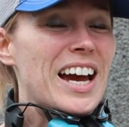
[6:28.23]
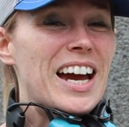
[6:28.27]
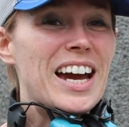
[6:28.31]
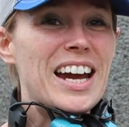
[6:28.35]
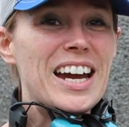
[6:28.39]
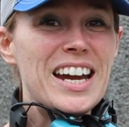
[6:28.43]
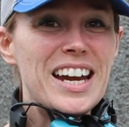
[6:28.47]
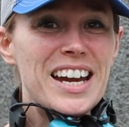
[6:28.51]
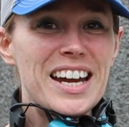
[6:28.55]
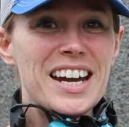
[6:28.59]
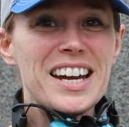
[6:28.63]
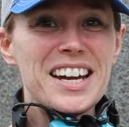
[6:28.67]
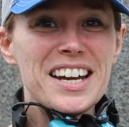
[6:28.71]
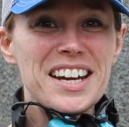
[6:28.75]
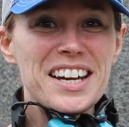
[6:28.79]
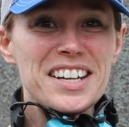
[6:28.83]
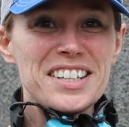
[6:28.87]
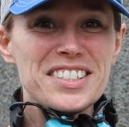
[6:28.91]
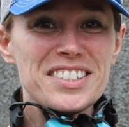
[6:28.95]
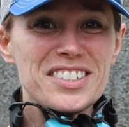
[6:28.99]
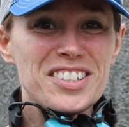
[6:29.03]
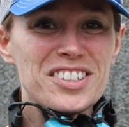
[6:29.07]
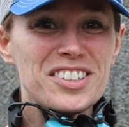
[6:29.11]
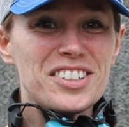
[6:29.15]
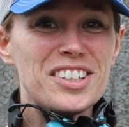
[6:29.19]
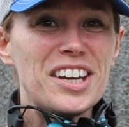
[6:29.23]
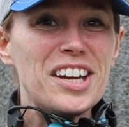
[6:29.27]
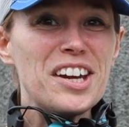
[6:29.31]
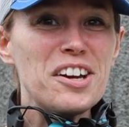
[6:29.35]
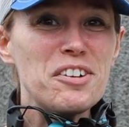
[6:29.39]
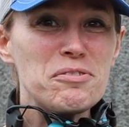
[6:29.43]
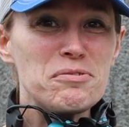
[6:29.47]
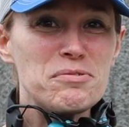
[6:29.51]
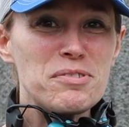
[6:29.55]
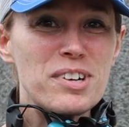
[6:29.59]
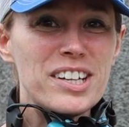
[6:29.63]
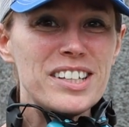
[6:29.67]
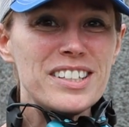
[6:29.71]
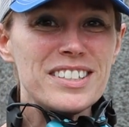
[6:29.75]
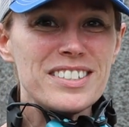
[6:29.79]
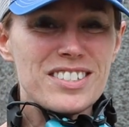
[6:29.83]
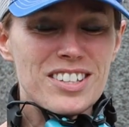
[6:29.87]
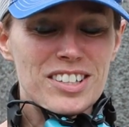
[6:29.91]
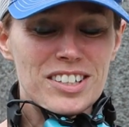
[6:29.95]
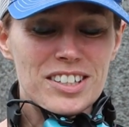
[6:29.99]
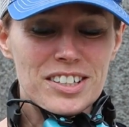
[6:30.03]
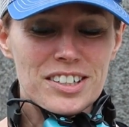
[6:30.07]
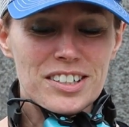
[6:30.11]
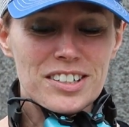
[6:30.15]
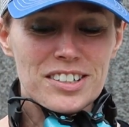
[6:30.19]
And can't wait
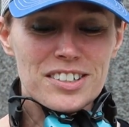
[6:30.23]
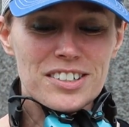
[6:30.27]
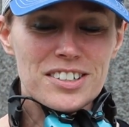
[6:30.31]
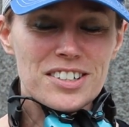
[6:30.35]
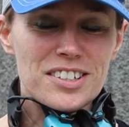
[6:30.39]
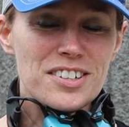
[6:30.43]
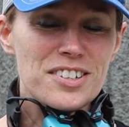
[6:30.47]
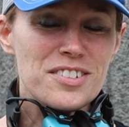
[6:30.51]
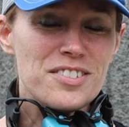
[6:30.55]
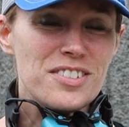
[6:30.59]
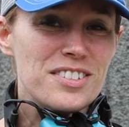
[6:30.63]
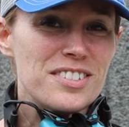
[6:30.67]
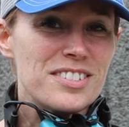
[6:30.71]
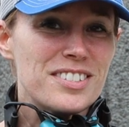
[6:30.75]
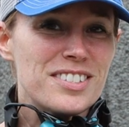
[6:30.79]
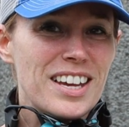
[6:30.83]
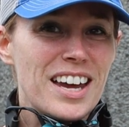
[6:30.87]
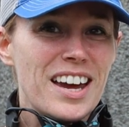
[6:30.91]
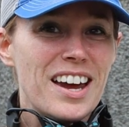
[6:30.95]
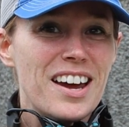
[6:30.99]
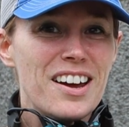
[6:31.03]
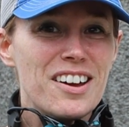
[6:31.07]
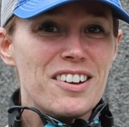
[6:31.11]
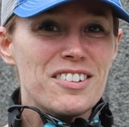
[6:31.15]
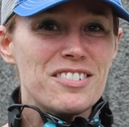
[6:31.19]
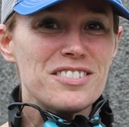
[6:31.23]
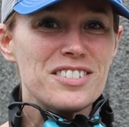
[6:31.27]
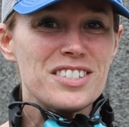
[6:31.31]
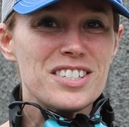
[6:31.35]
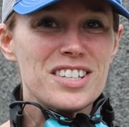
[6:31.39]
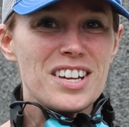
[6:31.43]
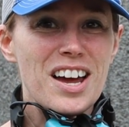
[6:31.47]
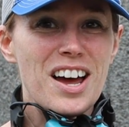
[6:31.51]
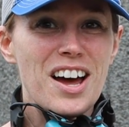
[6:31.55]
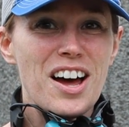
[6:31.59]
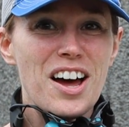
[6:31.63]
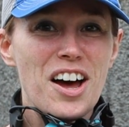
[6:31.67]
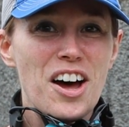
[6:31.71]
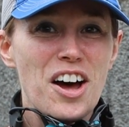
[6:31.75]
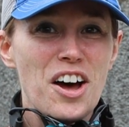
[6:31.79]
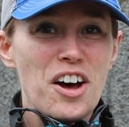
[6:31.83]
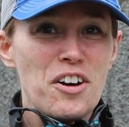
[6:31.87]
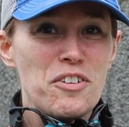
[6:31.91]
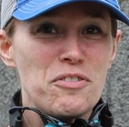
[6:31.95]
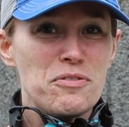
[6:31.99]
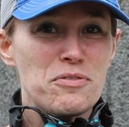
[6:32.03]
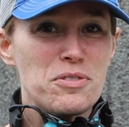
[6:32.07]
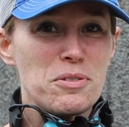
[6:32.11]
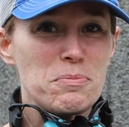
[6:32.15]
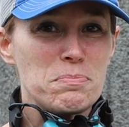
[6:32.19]
to hear the sound
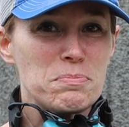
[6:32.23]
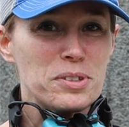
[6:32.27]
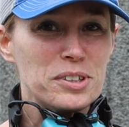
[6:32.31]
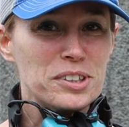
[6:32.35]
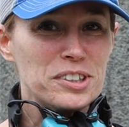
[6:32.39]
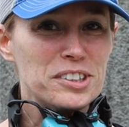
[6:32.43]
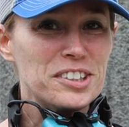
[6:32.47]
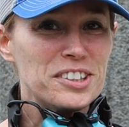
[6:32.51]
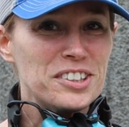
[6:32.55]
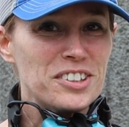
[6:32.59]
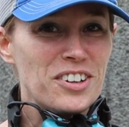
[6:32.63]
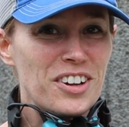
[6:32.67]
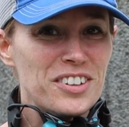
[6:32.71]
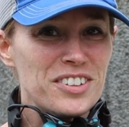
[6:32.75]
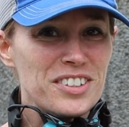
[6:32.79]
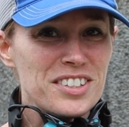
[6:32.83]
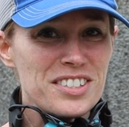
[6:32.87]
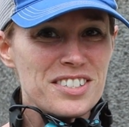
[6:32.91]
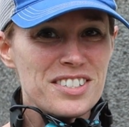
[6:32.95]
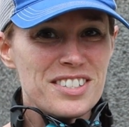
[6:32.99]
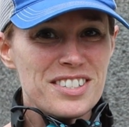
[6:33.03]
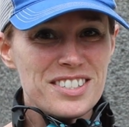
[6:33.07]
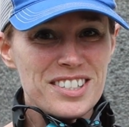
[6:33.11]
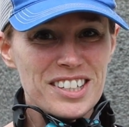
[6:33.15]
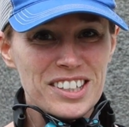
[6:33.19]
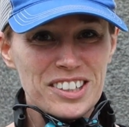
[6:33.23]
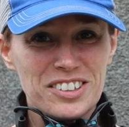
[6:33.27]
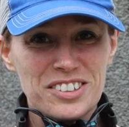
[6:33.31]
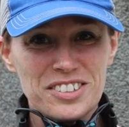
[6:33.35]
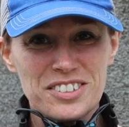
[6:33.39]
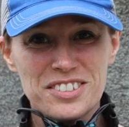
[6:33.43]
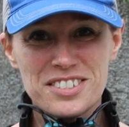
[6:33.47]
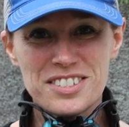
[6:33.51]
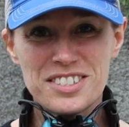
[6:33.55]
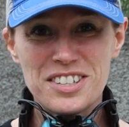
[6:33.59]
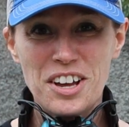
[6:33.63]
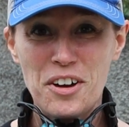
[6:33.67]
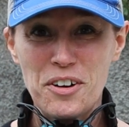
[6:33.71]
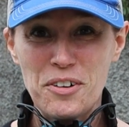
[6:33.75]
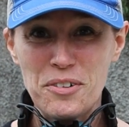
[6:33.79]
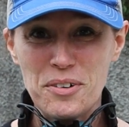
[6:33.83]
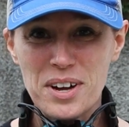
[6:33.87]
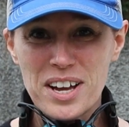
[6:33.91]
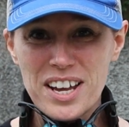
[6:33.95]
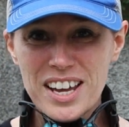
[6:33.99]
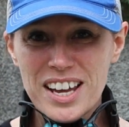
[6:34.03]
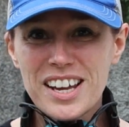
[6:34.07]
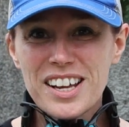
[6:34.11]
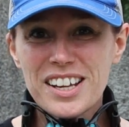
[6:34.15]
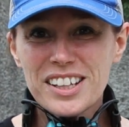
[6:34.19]
of the plinking on this steel. So
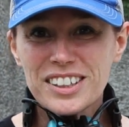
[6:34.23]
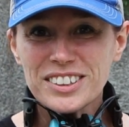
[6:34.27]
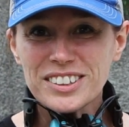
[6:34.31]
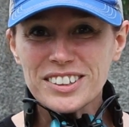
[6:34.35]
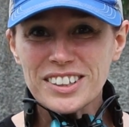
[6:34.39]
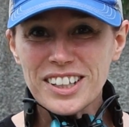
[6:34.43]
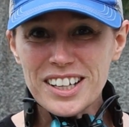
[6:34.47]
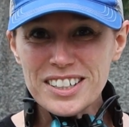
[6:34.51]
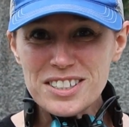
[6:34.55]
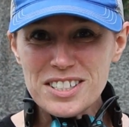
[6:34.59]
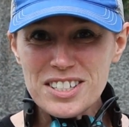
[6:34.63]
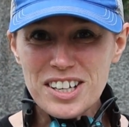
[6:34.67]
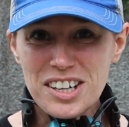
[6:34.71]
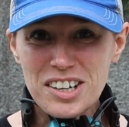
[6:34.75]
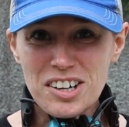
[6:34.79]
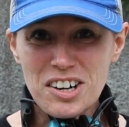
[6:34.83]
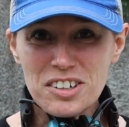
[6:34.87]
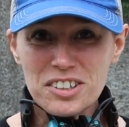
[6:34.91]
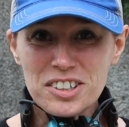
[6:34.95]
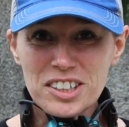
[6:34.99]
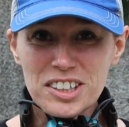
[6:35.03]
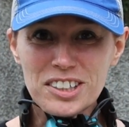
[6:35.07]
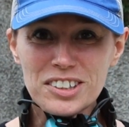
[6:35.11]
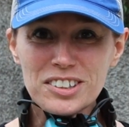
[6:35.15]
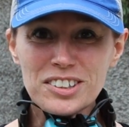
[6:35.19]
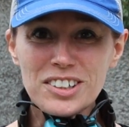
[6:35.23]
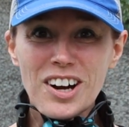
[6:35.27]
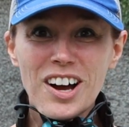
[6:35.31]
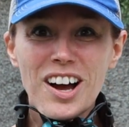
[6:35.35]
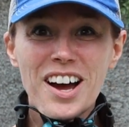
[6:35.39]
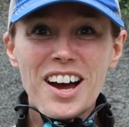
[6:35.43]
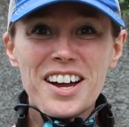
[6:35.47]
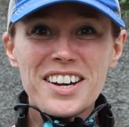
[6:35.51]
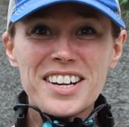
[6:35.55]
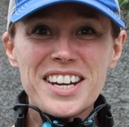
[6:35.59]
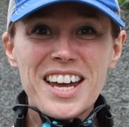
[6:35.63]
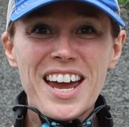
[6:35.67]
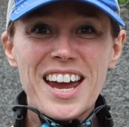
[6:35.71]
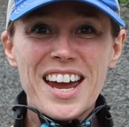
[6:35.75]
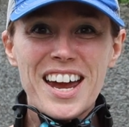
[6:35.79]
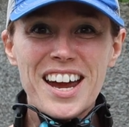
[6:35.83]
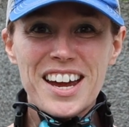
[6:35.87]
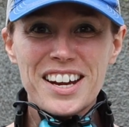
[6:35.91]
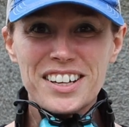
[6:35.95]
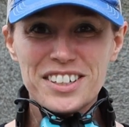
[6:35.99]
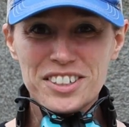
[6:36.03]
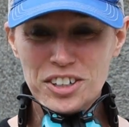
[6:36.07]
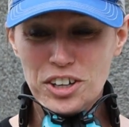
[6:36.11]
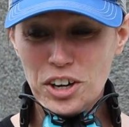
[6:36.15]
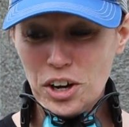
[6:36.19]
let's get our gear on
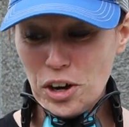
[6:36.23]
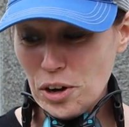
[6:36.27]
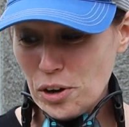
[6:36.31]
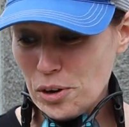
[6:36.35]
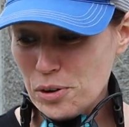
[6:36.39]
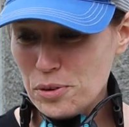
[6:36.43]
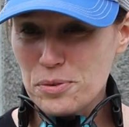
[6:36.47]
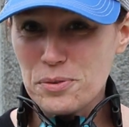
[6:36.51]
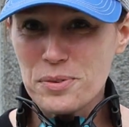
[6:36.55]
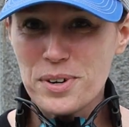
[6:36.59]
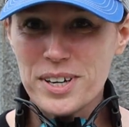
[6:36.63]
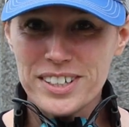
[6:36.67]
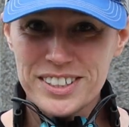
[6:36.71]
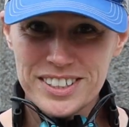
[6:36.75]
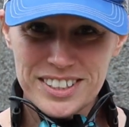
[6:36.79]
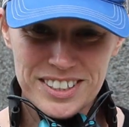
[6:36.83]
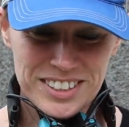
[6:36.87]
and go.